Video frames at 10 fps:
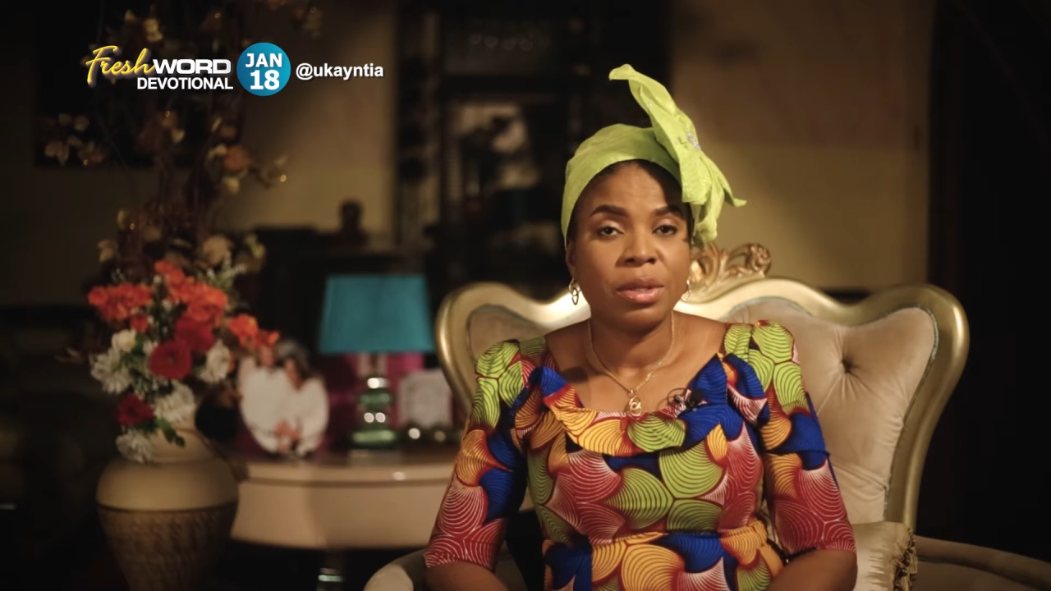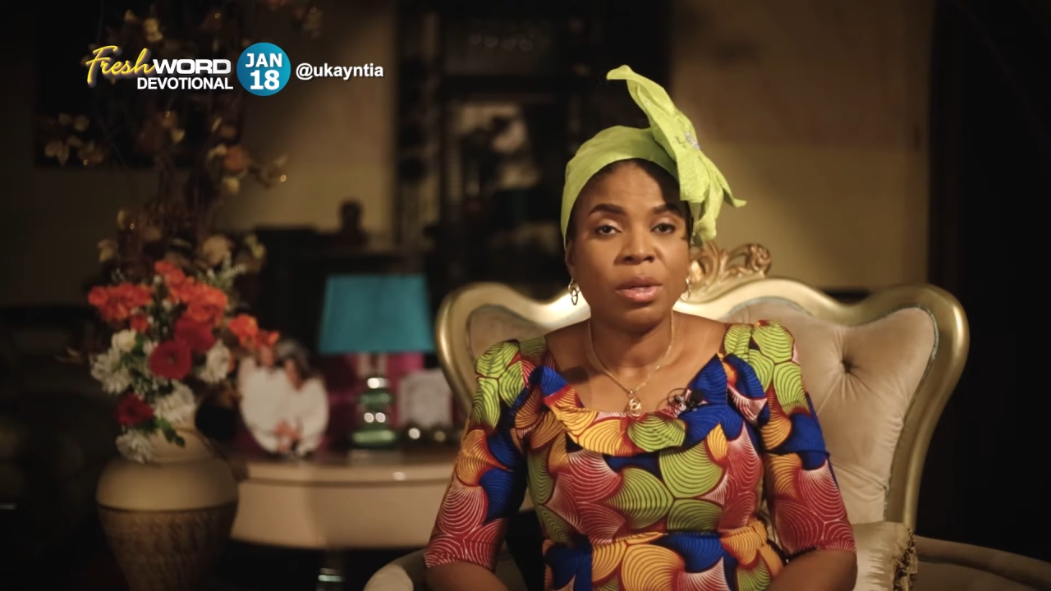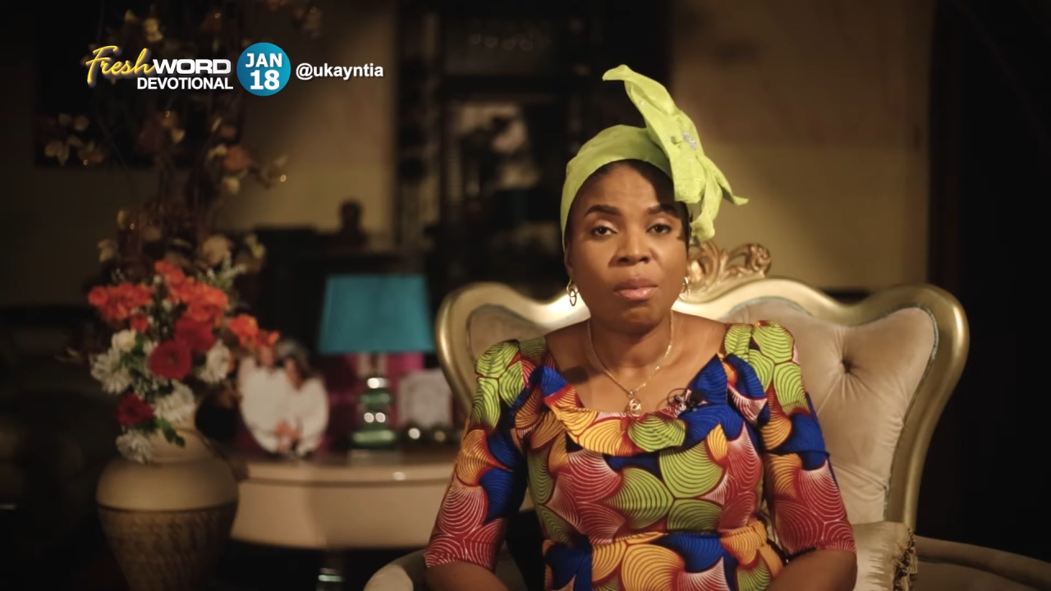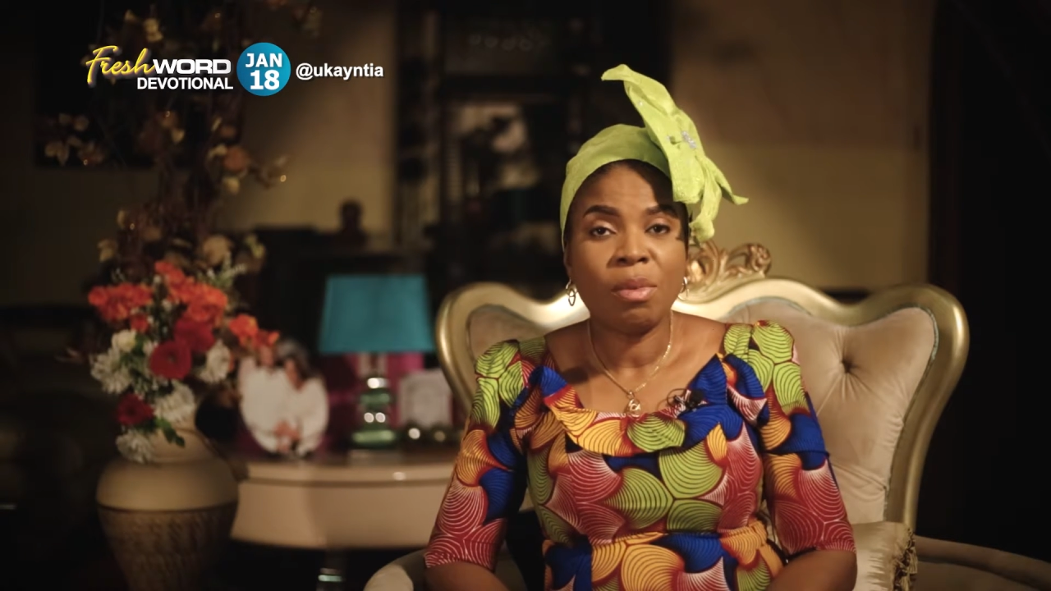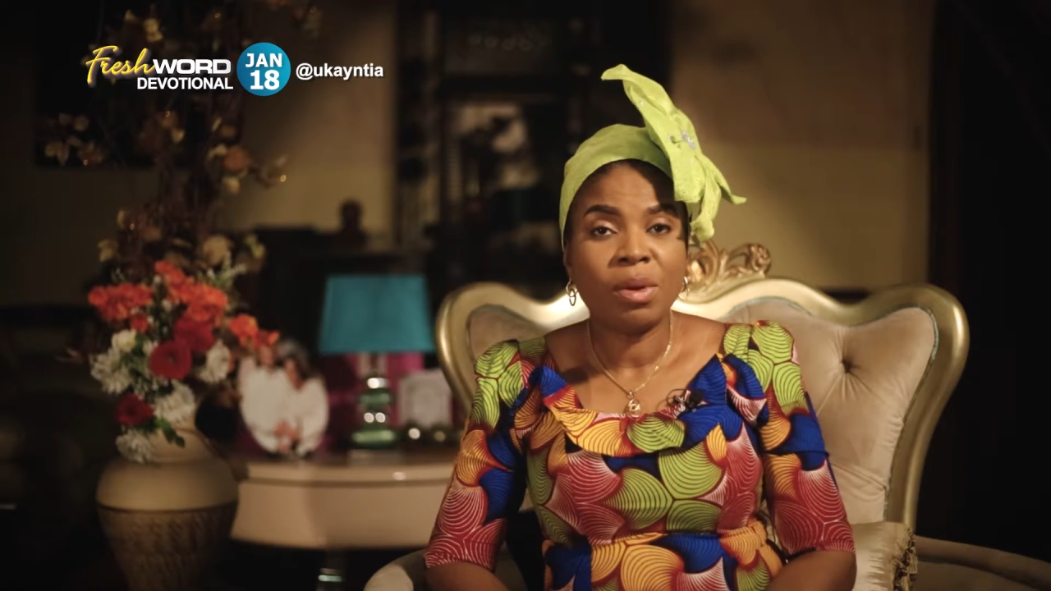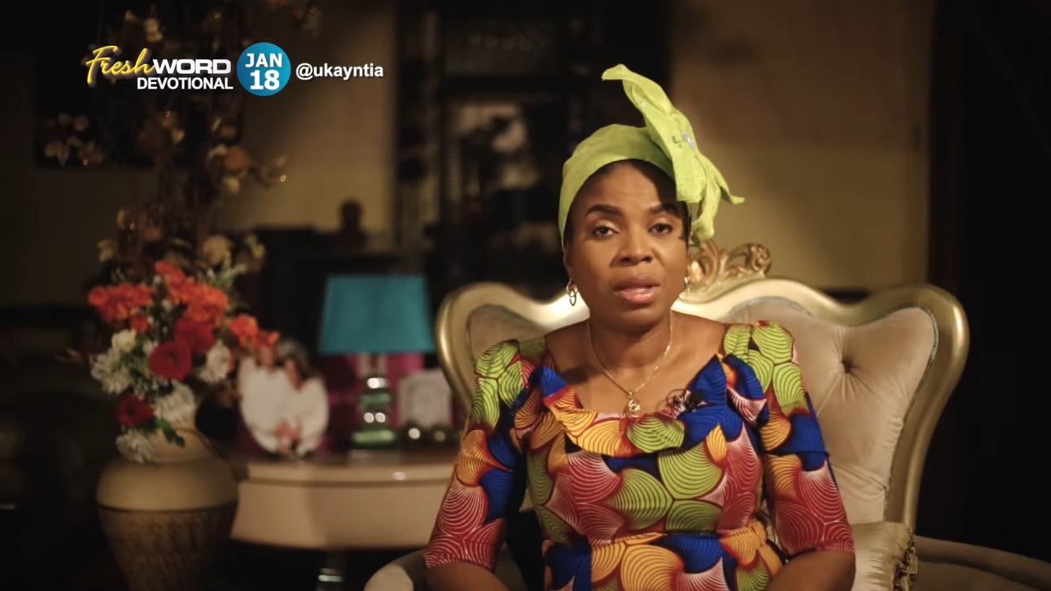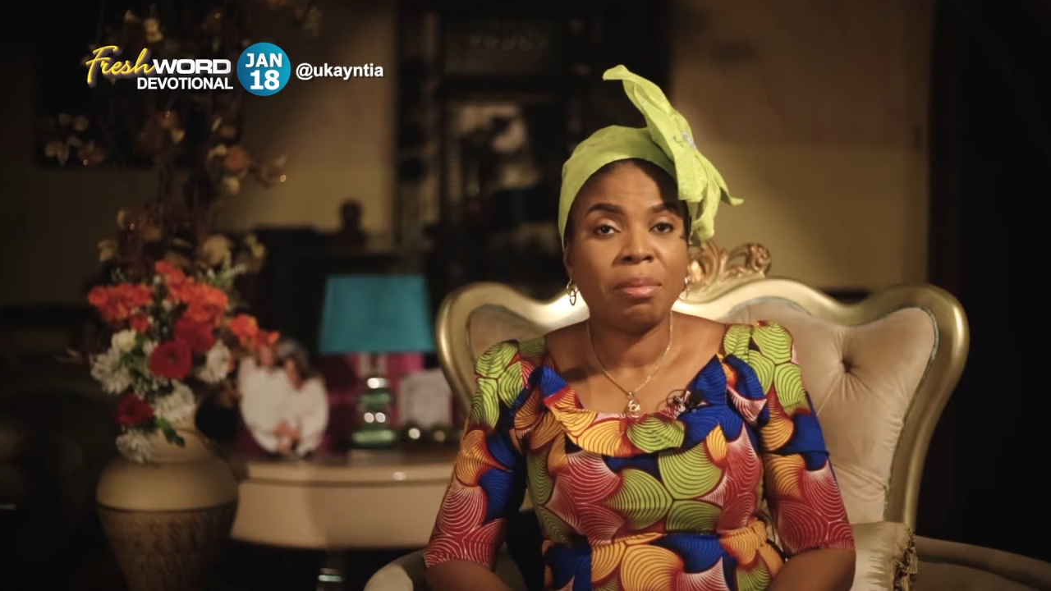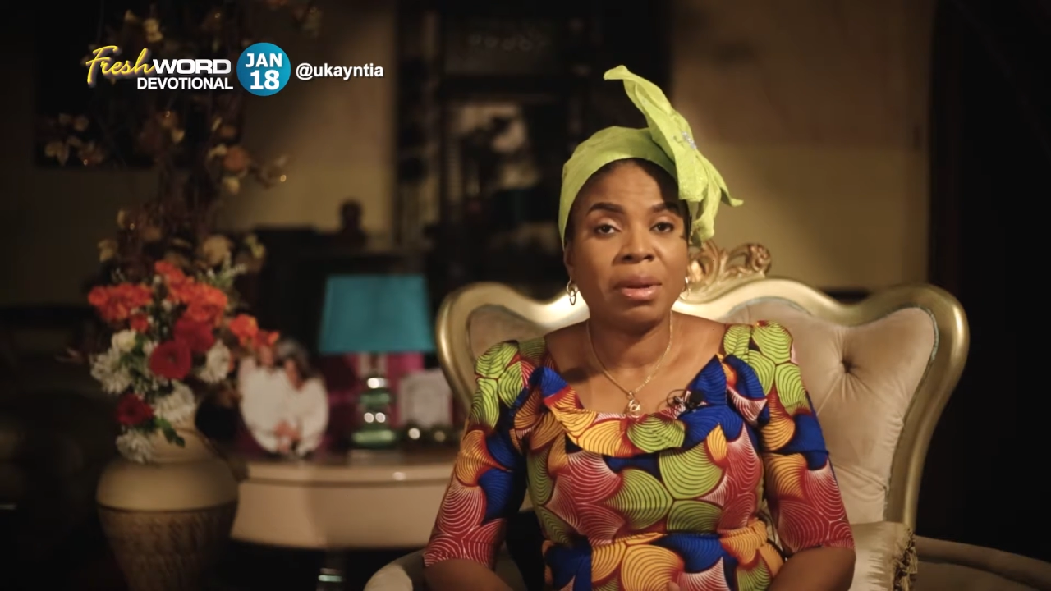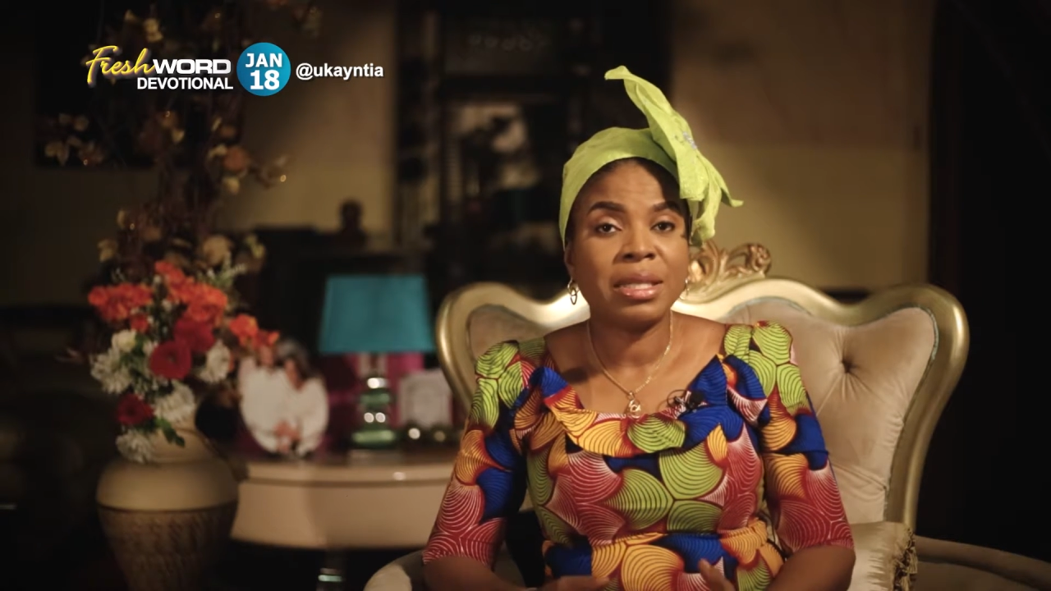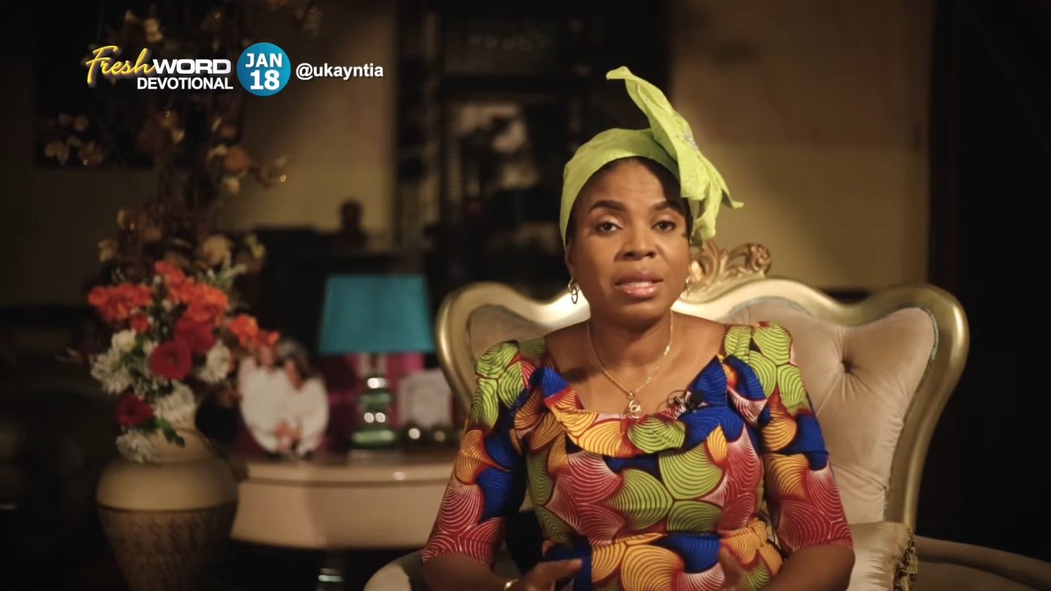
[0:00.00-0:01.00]
1. The
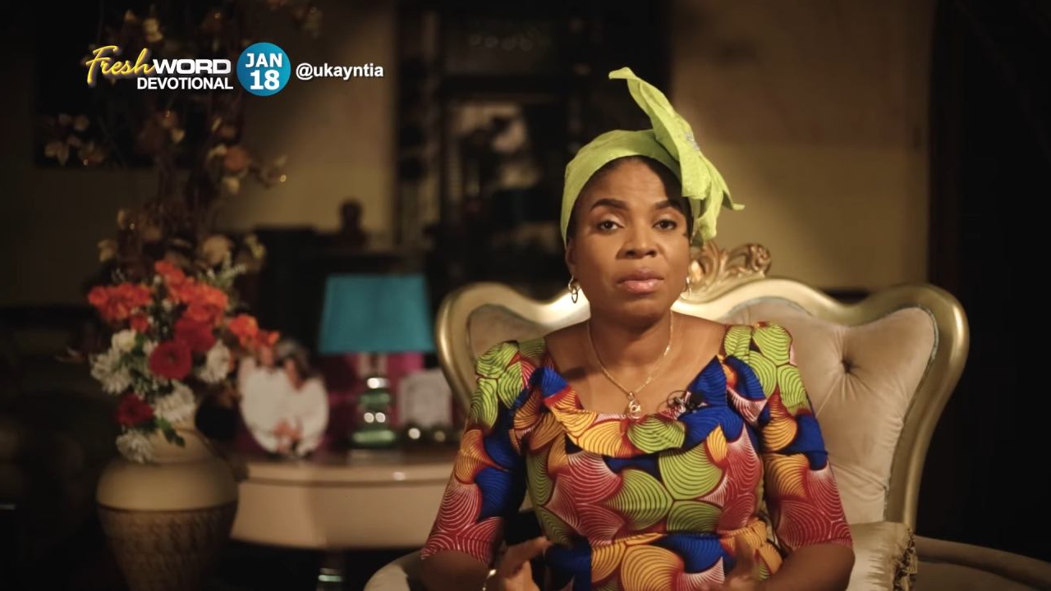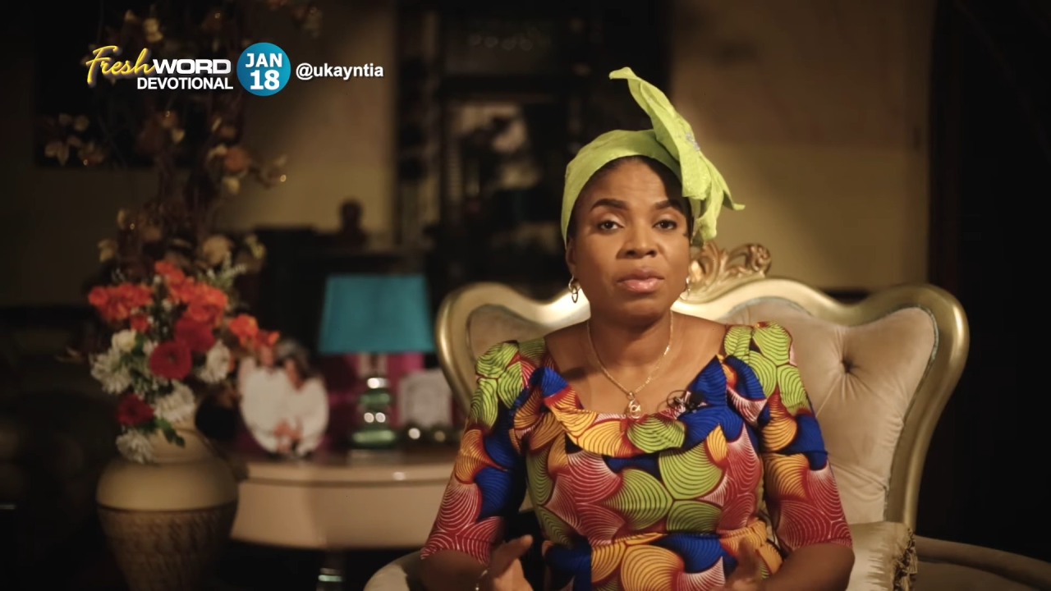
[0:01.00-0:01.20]
blessing